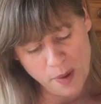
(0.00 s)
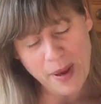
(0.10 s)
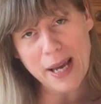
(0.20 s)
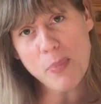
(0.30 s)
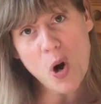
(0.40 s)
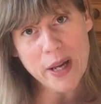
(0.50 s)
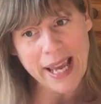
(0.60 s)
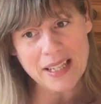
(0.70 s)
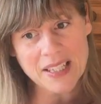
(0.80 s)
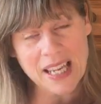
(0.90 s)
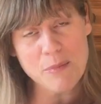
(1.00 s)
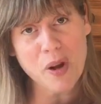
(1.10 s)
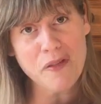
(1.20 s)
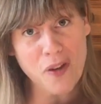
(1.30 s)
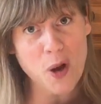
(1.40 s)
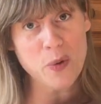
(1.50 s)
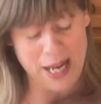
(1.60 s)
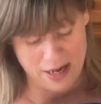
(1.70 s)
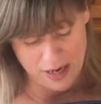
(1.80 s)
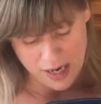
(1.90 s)
back pocket to keep my phone
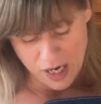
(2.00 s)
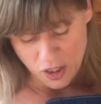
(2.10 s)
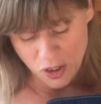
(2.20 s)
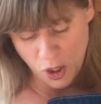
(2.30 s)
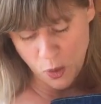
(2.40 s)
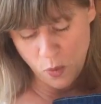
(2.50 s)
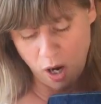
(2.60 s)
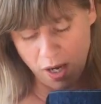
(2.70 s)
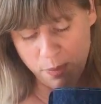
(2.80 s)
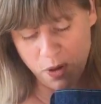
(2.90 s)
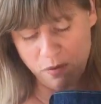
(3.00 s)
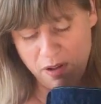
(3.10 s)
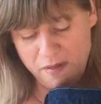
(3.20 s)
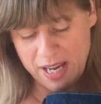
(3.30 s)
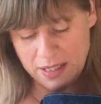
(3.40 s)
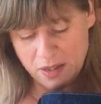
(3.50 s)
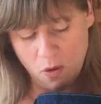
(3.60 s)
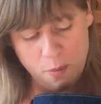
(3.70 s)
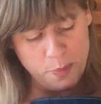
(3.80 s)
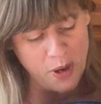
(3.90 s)
in. So I put rivets
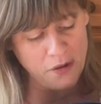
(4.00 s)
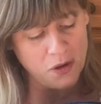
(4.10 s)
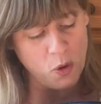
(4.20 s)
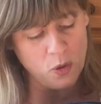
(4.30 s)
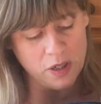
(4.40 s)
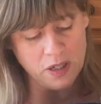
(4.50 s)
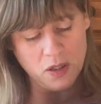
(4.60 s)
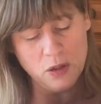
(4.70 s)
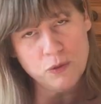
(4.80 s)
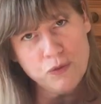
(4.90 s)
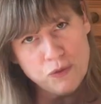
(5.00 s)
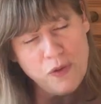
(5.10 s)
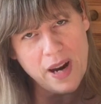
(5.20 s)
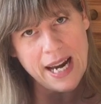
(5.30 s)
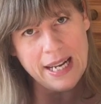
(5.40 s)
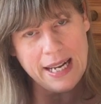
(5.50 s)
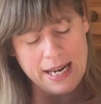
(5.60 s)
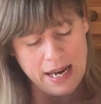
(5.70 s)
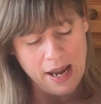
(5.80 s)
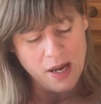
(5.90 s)
on both corners to
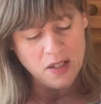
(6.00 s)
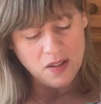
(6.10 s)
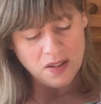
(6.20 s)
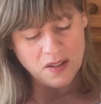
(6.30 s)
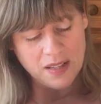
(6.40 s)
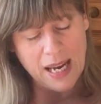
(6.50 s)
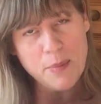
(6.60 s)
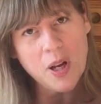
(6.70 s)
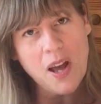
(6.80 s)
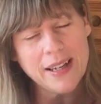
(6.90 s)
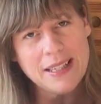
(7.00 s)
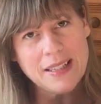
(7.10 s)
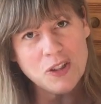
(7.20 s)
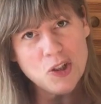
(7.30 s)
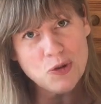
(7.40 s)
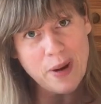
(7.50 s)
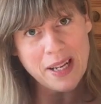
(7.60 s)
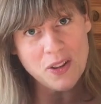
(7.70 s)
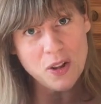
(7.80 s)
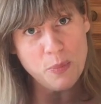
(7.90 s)
really stabilize and
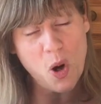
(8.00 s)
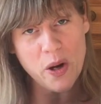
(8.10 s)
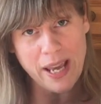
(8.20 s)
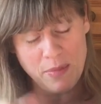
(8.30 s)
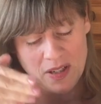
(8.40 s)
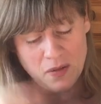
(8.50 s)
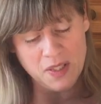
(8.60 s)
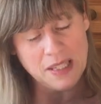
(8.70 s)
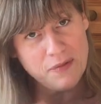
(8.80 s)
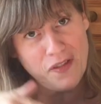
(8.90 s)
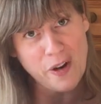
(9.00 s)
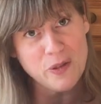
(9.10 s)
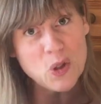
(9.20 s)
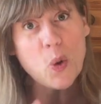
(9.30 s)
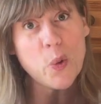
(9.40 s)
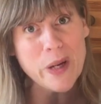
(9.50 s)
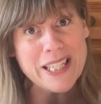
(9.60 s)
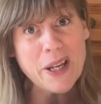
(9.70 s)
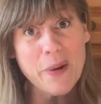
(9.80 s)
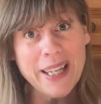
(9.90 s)
strengthen the pocket because obviously phone's
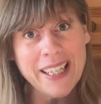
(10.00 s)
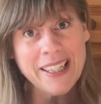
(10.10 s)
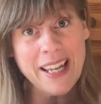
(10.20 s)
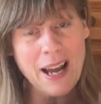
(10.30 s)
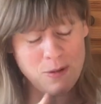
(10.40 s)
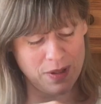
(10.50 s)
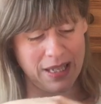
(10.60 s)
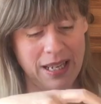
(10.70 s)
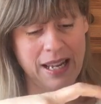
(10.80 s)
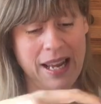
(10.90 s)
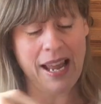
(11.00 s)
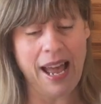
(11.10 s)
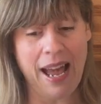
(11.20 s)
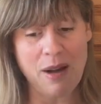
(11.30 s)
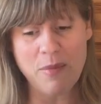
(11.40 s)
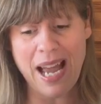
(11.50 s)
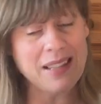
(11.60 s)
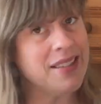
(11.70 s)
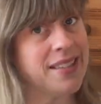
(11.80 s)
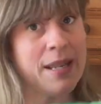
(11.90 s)
always going in and out. Um,
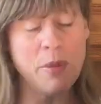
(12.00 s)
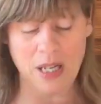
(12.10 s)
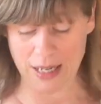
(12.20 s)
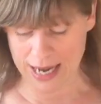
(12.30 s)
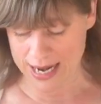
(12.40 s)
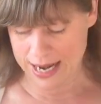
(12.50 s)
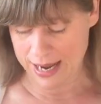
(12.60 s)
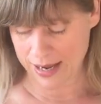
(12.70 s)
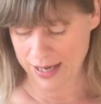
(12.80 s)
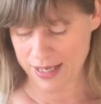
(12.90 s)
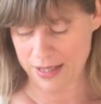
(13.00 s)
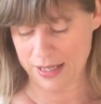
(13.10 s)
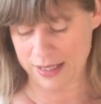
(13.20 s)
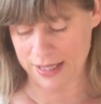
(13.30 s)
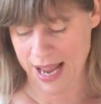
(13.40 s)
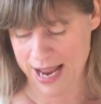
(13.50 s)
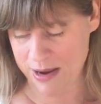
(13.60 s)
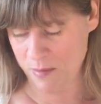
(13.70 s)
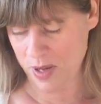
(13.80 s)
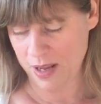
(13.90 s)
and similarly, I did the
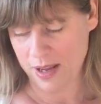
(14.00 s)
same